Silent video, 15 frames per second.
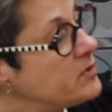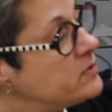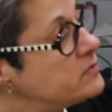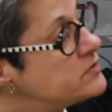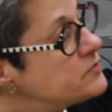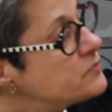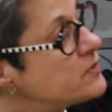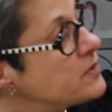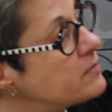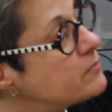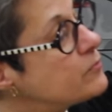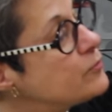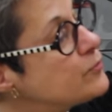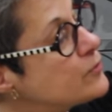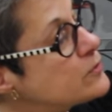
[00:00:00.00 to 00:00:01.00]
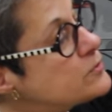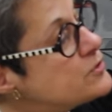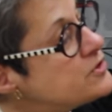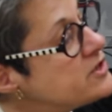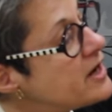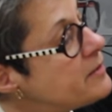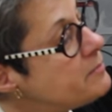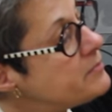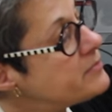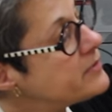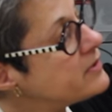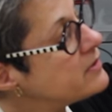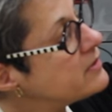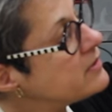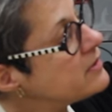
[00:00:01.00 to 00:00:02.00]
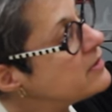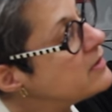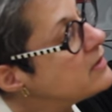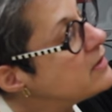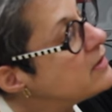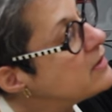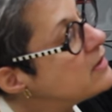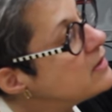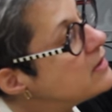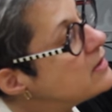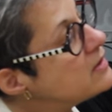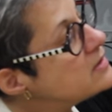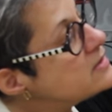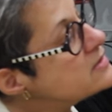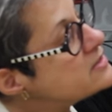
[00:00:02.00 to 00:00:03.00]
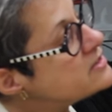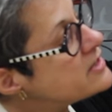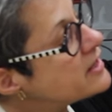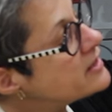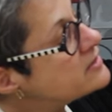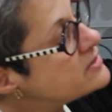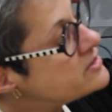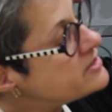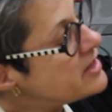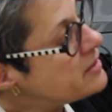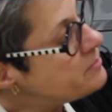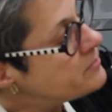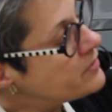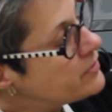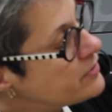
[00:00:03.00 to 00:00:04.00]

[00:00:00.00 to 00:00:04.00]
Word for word: moves from first step, second step,